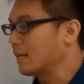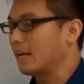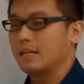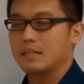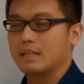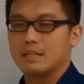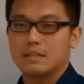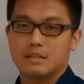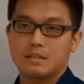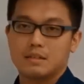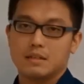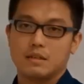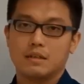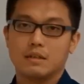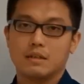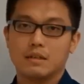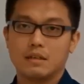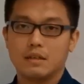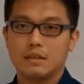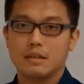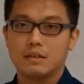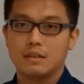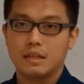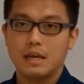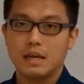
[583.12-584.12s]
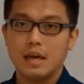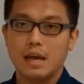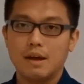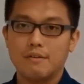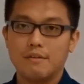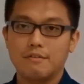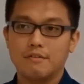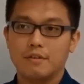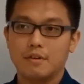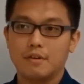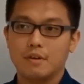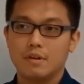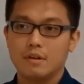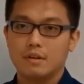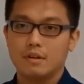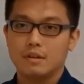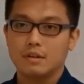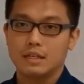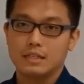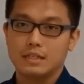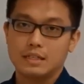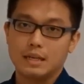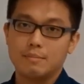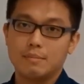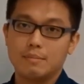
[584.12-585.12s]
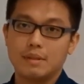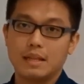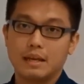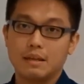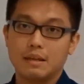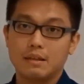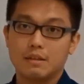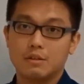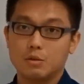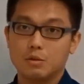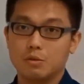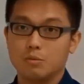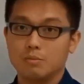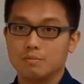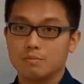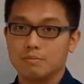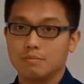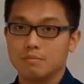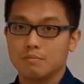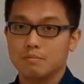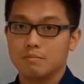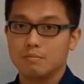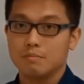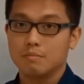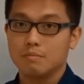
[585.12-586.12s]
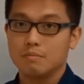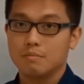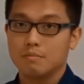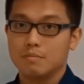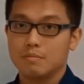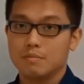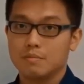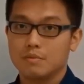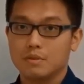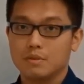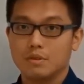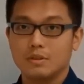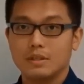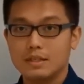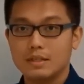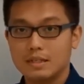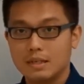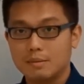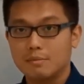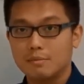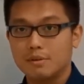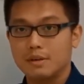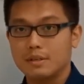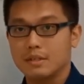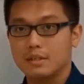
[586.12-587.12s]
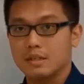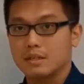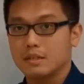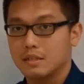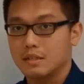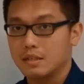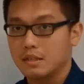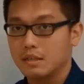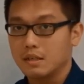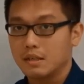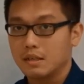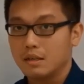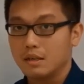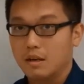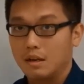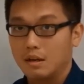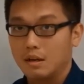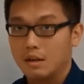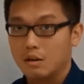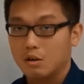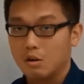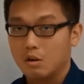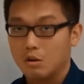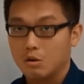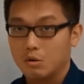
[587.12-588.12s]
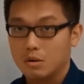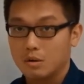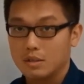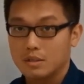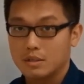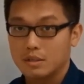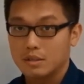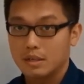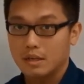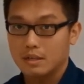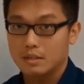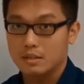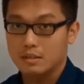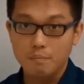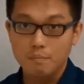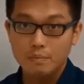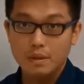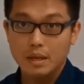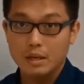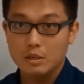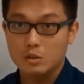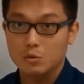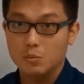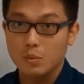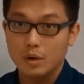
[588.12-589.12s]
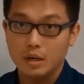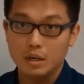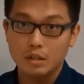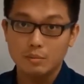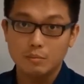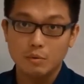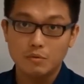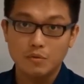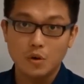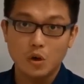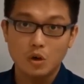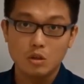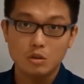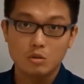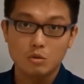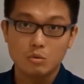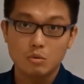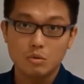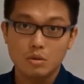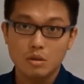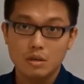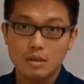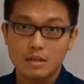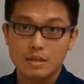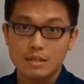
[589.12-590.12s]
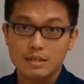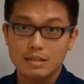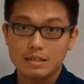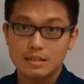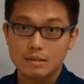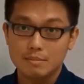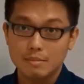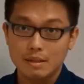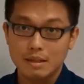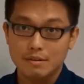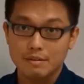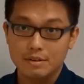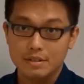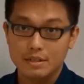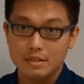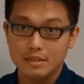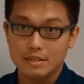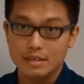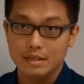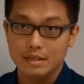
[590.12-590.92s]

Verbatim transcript: sides, they have the same length too. So this summarizes the congruence test. Next, we're going to move on to similarity